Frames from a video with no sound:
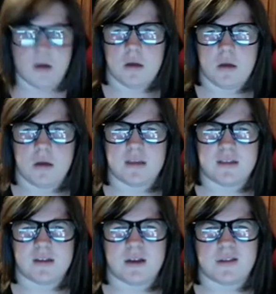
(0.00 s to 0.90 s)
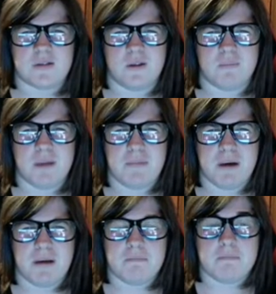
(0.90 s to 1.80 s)
Is he the cousin of
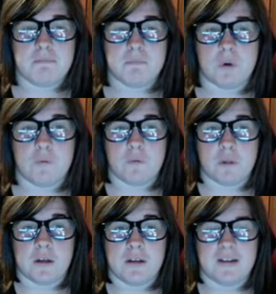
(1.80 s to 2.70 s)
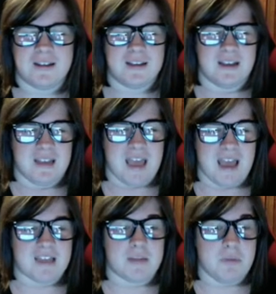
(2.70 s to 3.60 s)
Beeper? Hopefully. Yeah,
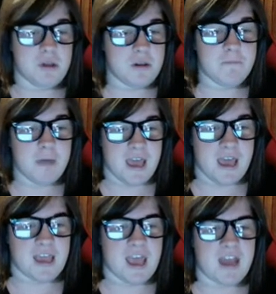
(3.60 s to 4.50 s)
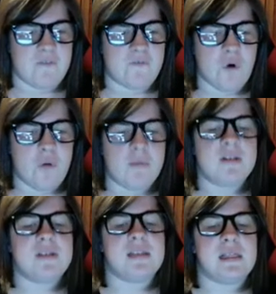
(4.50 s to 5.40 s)
he's a mutant pig and a former
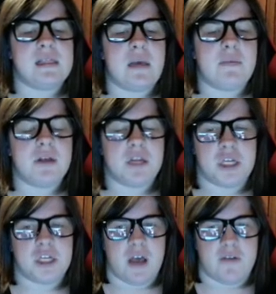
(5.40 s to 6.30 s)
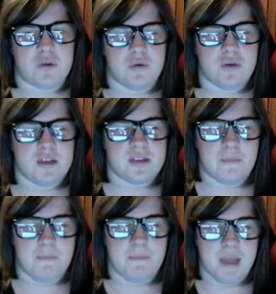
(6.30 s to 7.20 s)
celebrity chef who uses a
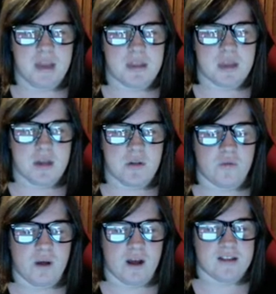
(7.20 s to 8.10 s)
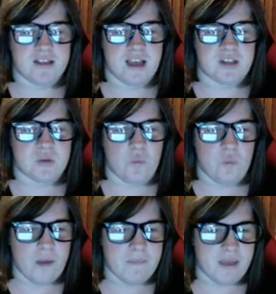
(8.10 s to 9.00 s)
meat tenderizer as a
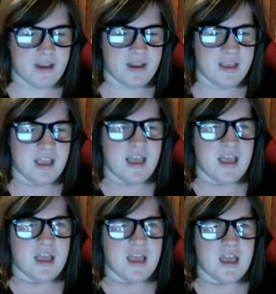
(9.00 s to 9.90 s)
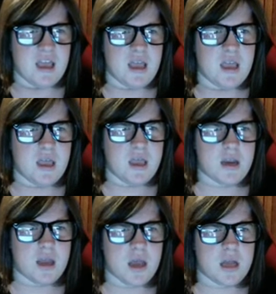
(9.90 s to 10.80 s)
weapon and
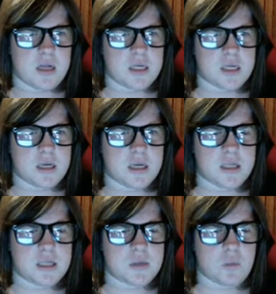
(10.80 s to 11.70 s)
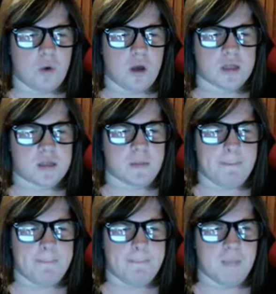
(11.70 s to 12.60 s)
actually sweats
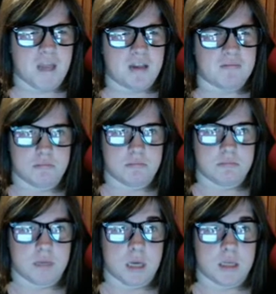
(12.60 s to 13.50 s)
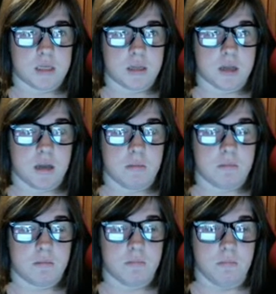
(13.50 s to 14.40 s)
meat. Hence the name,
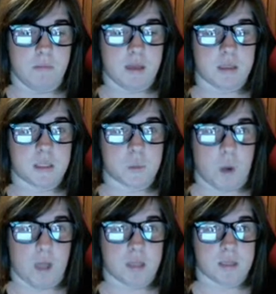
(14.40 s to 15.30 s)
Meat Sweats.